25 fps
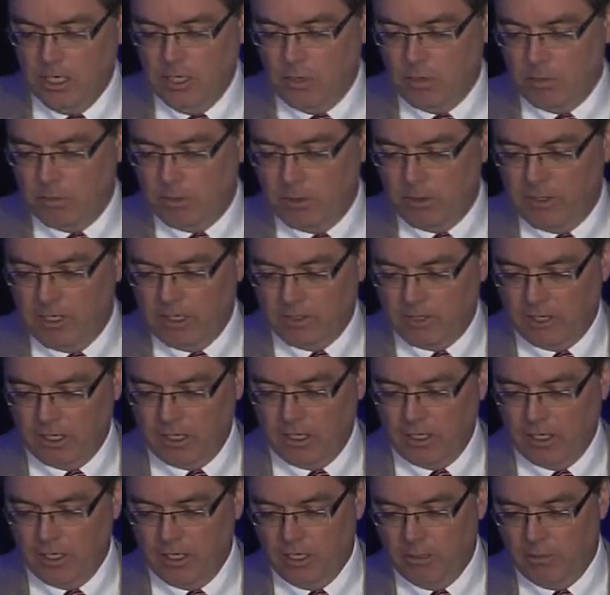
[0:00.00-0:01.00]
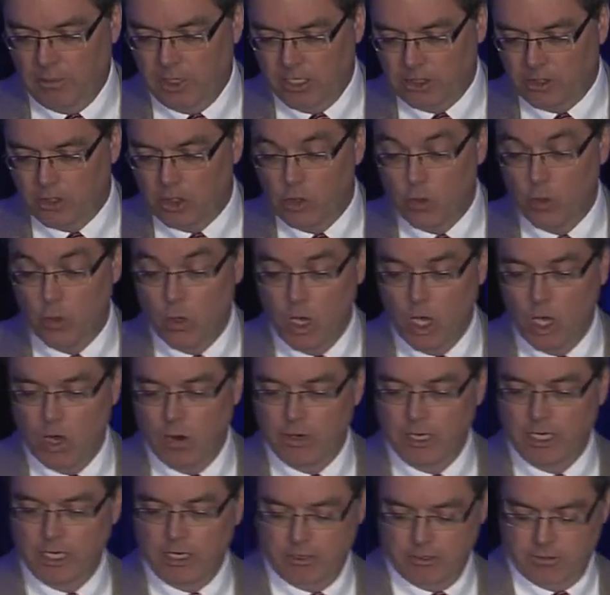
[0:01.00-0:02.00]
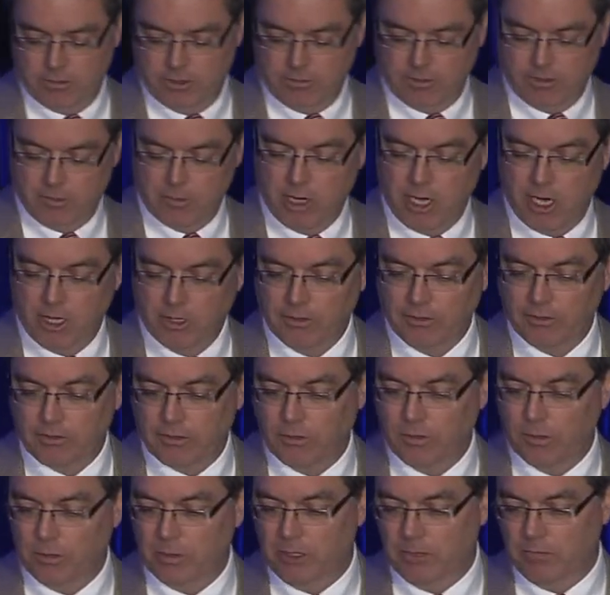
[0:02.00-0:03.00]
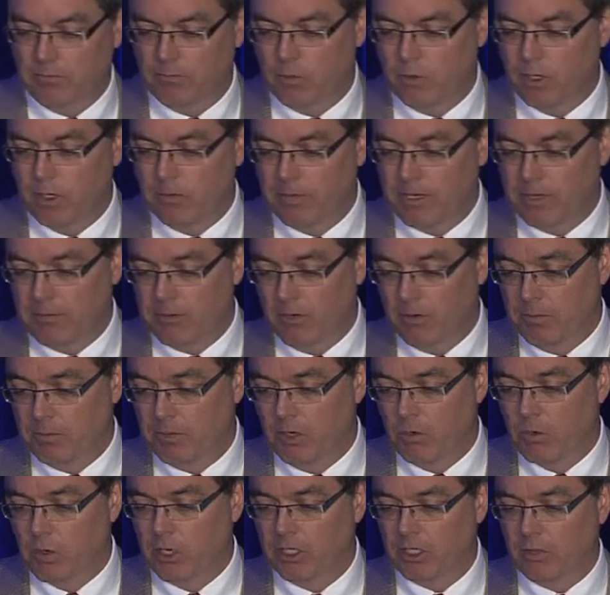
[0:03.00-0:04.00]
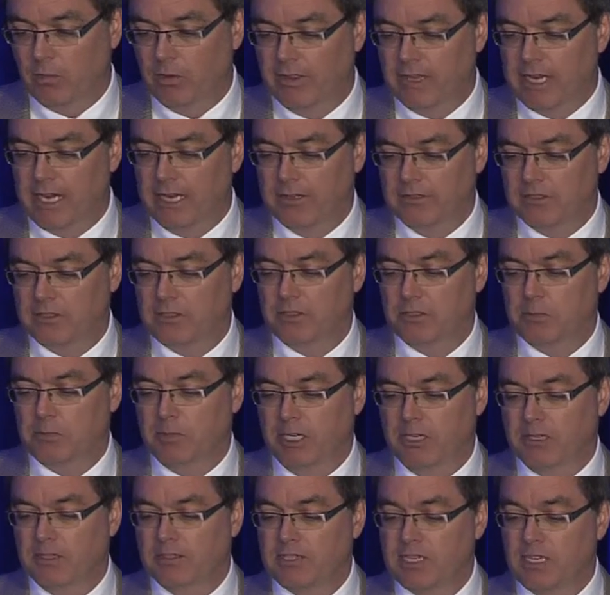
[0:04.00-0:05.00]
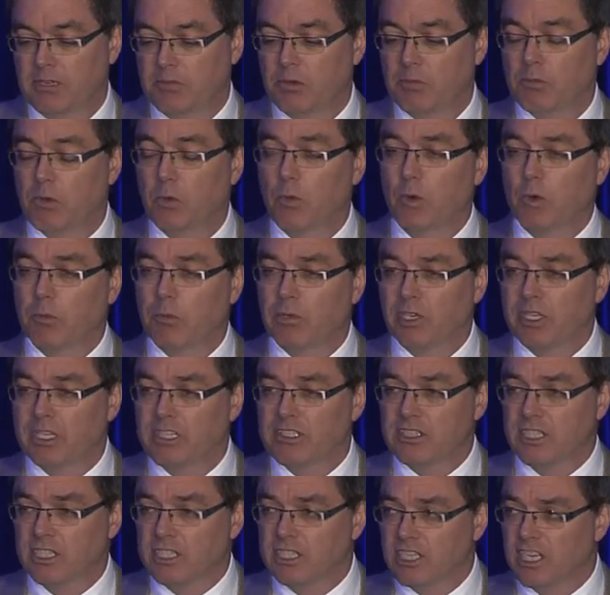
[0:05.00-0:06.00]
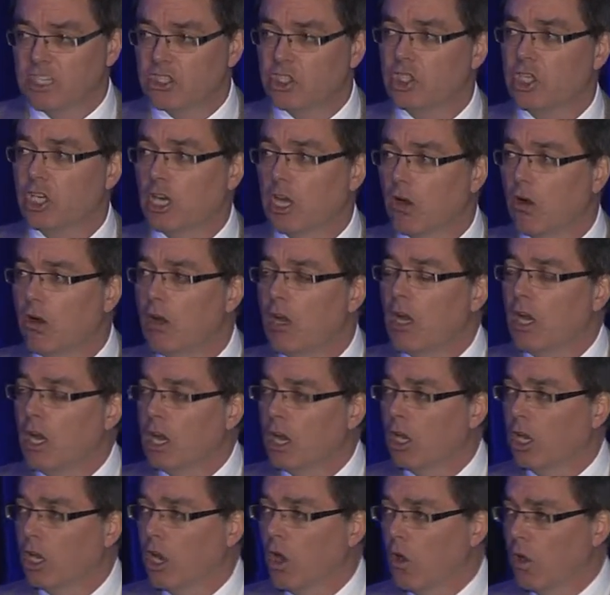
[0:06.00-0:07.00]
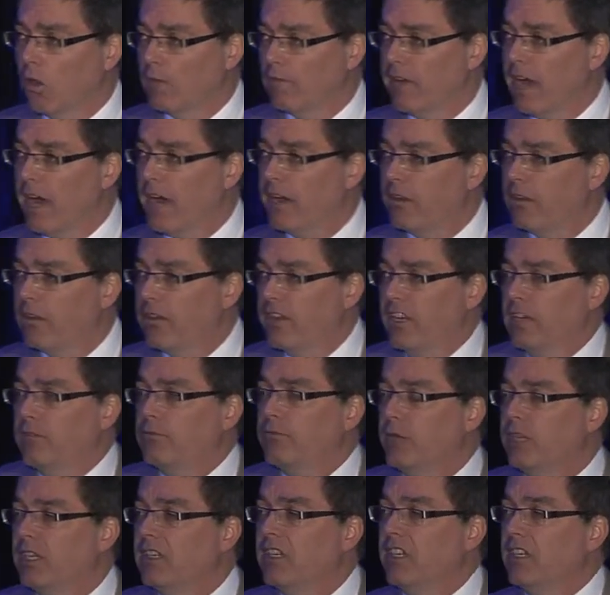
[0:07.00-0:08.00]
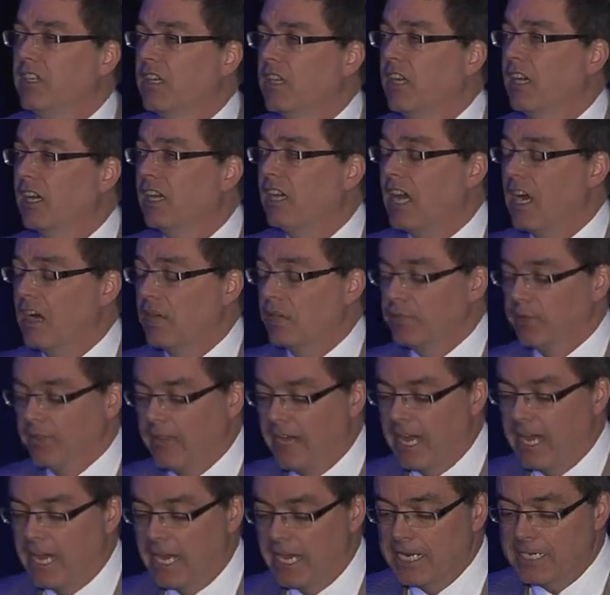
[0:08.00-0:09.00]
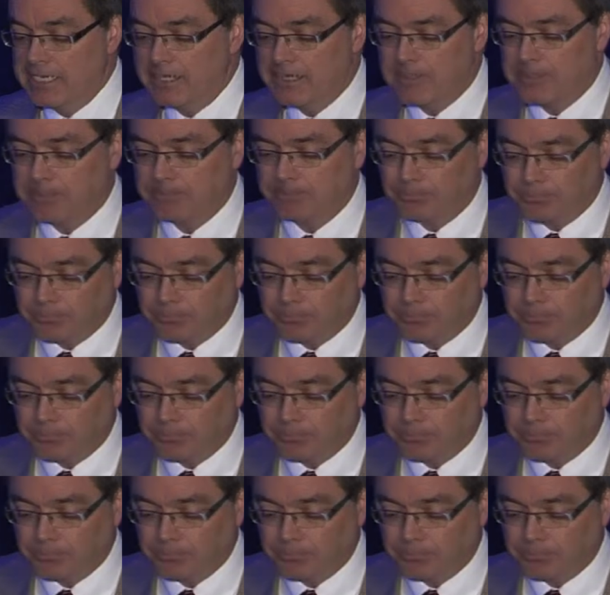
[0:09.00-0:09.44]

We're predicting a little bit too low here on the model, so we'll be working with that on suspended sediment, but we're pleased that it does show a lower value than if we didn't account for that ice.